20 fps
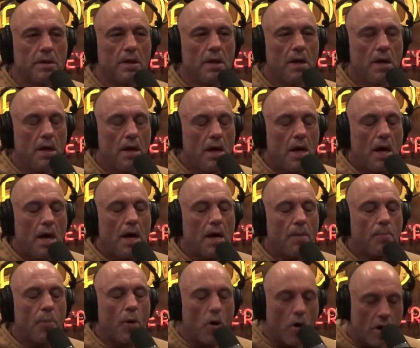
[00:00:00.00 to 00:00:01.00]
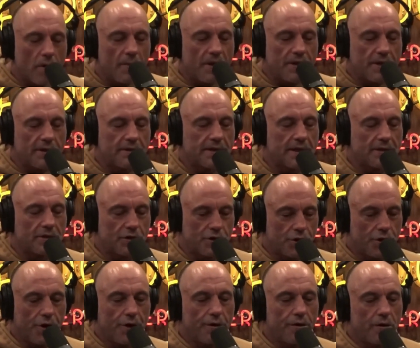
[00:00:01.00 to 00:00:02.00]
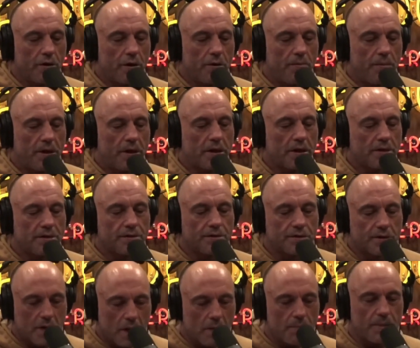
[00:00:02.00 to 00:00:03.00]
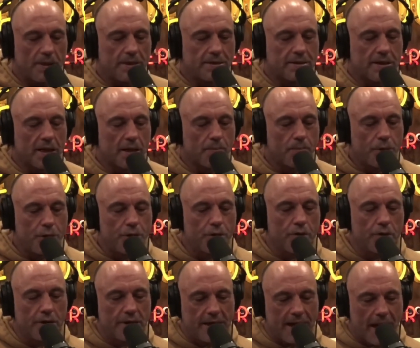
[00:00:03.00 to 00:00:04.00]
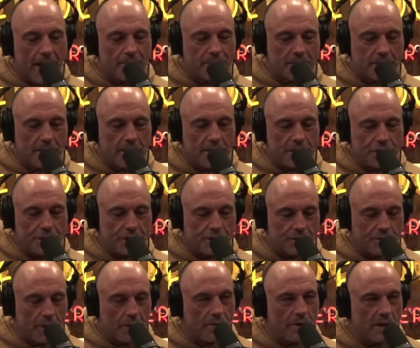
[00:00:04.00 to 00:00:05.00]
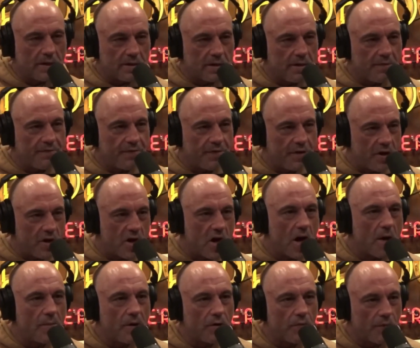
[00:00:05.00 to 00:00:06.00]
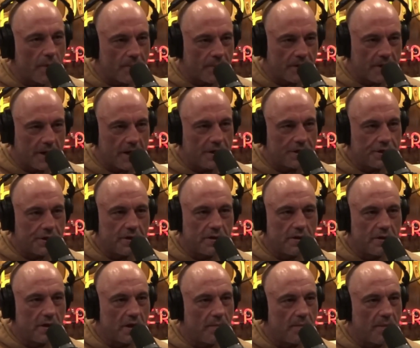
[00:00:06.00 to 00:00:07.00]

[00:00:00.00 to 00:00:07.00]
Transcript: Mm-hmm. Part of me thinks that's good because mm-hmm. there's companies like Pure Encapsulations, right? It has a phenomenal reputation. They